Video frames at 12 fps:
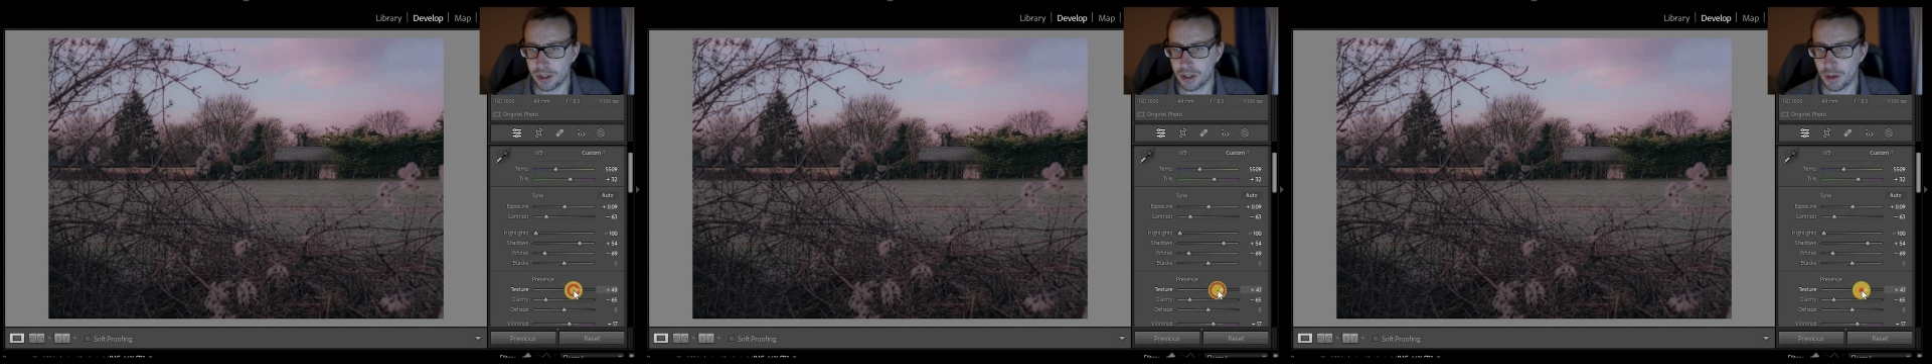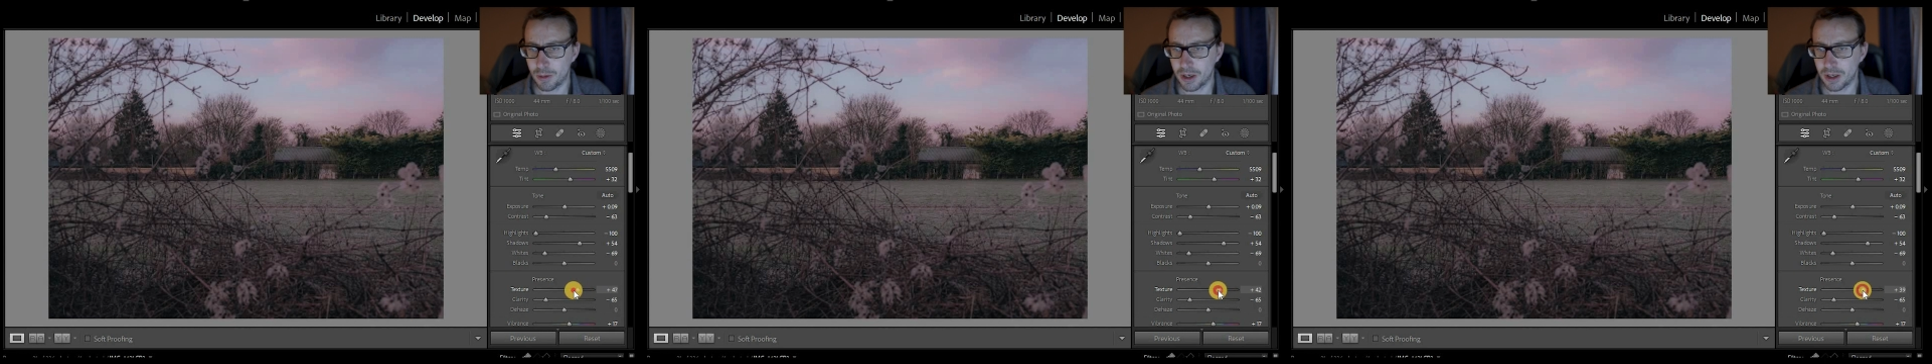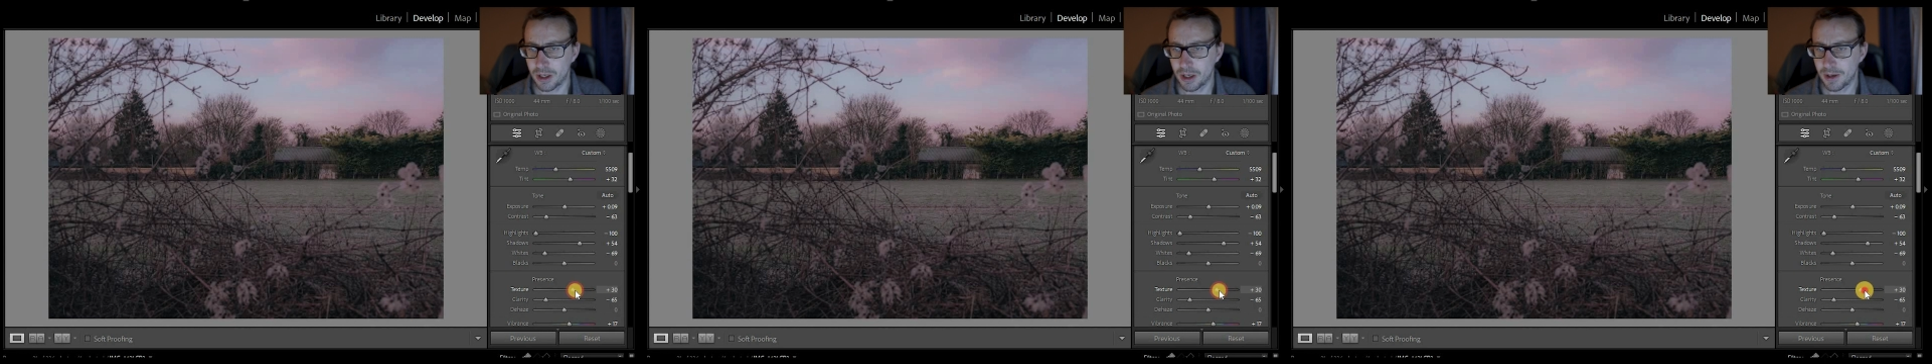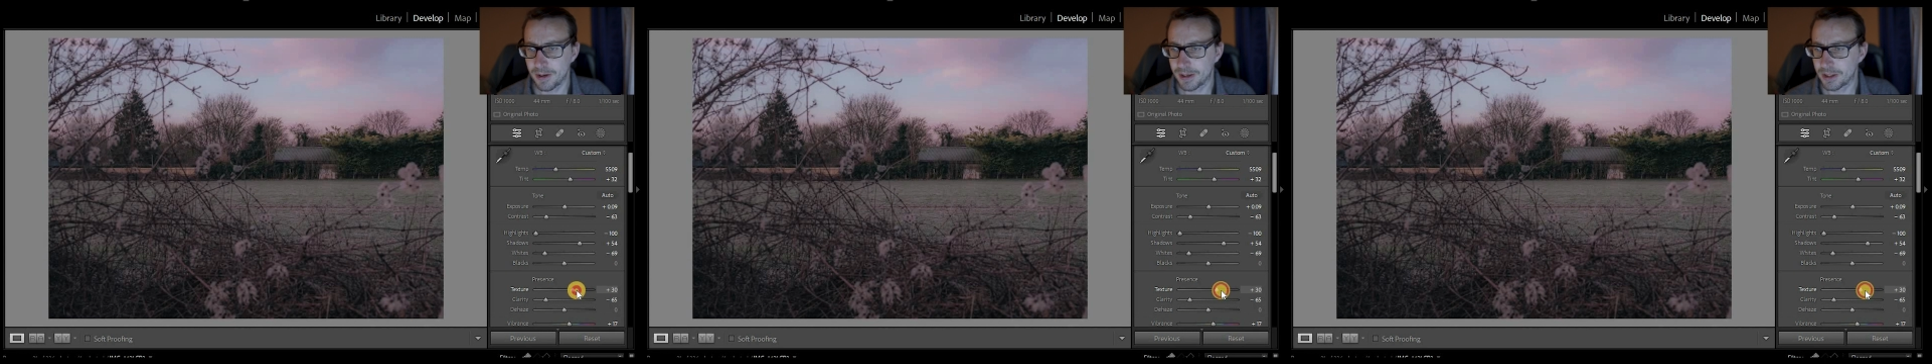I don't
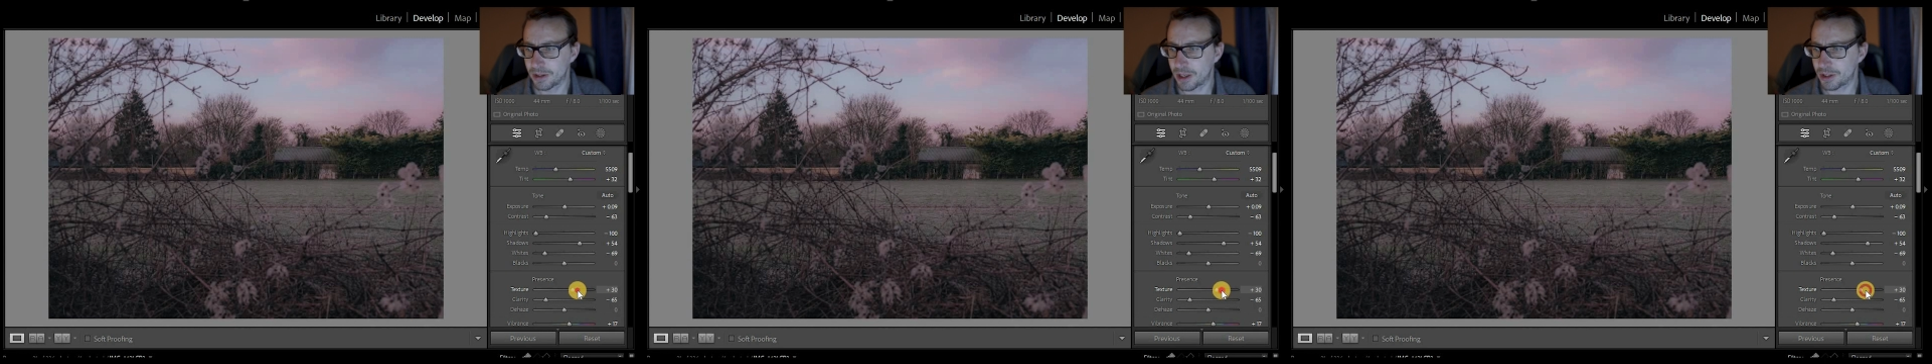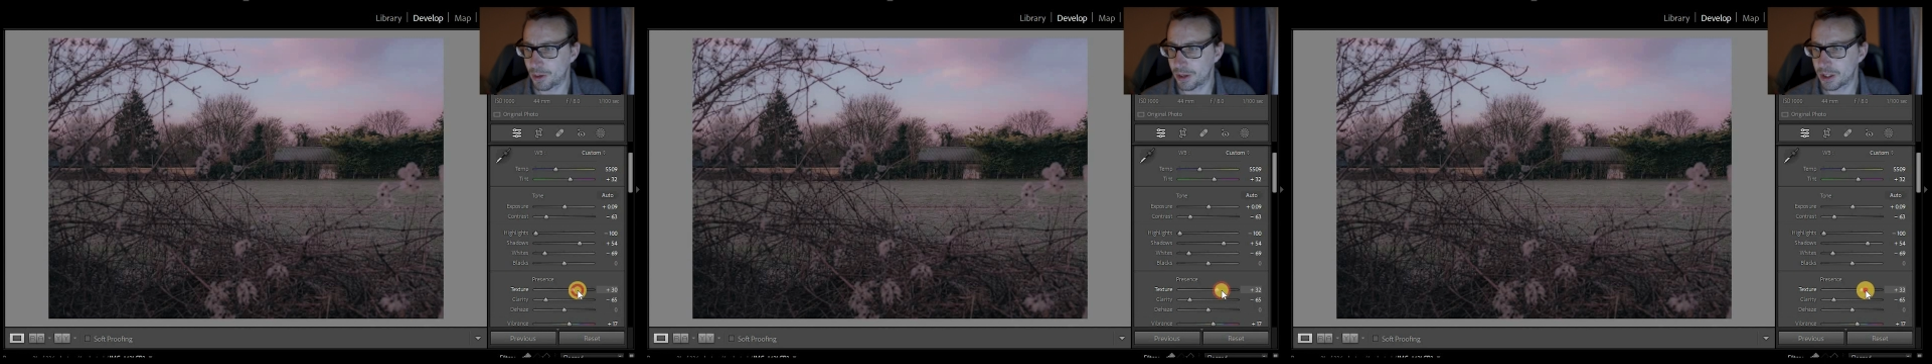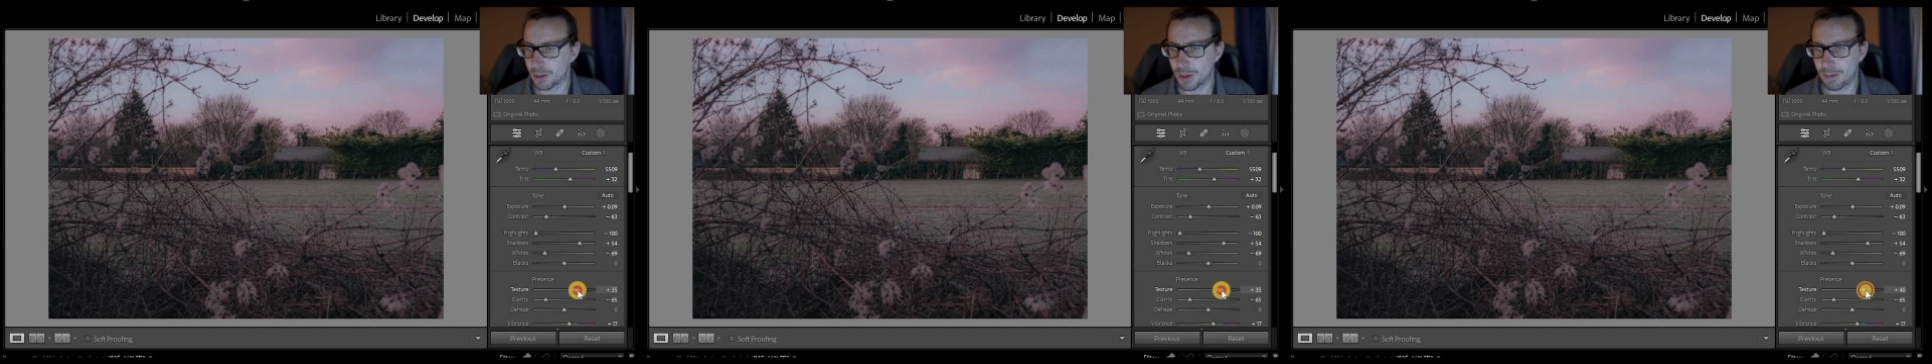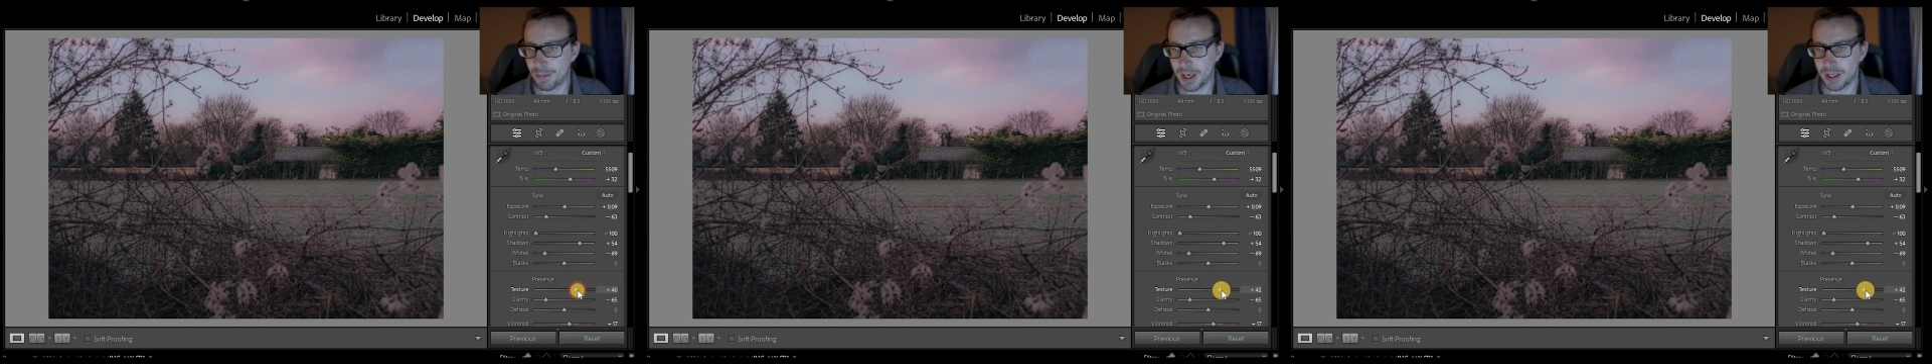want this to
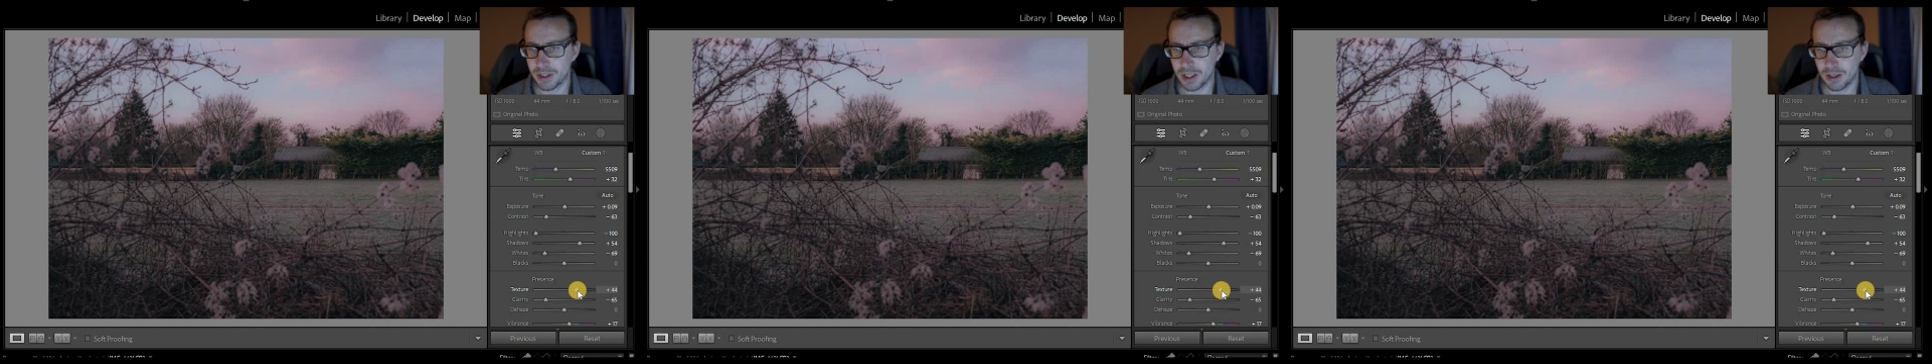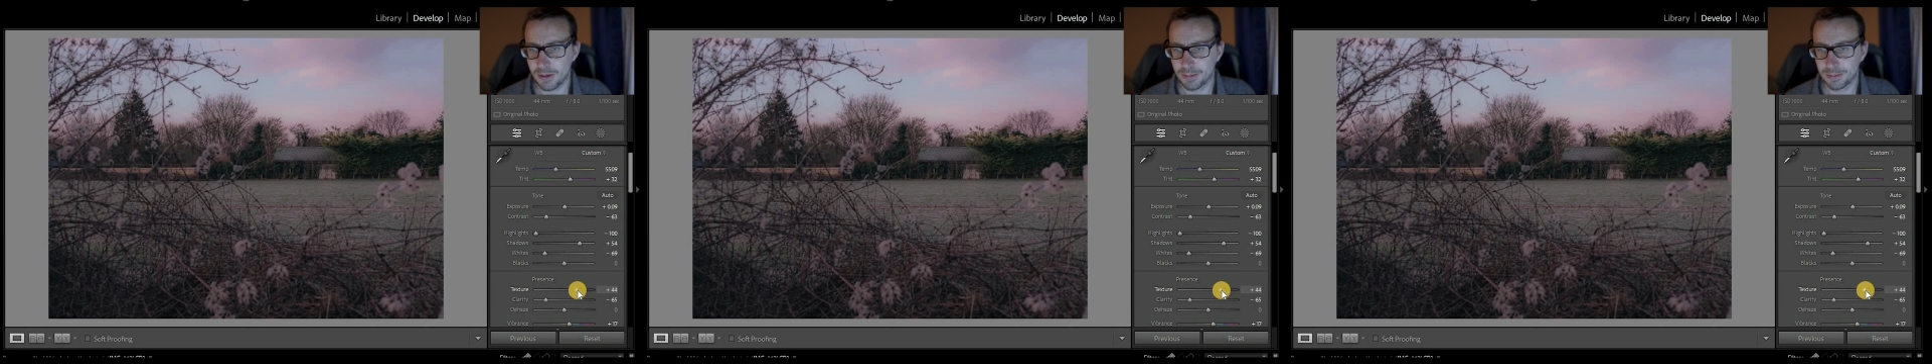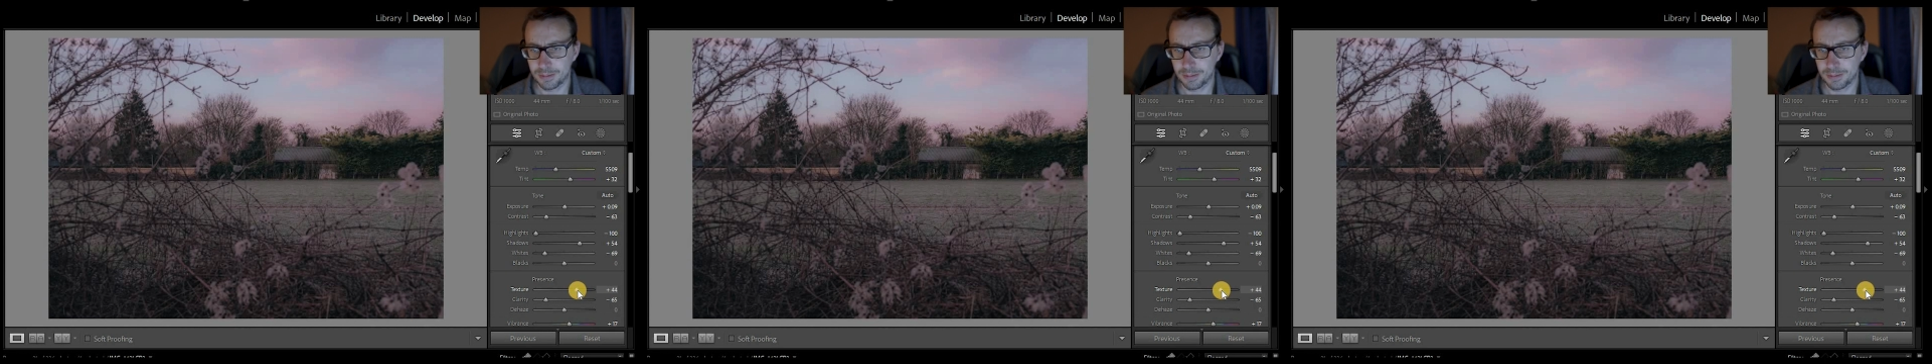be a painting.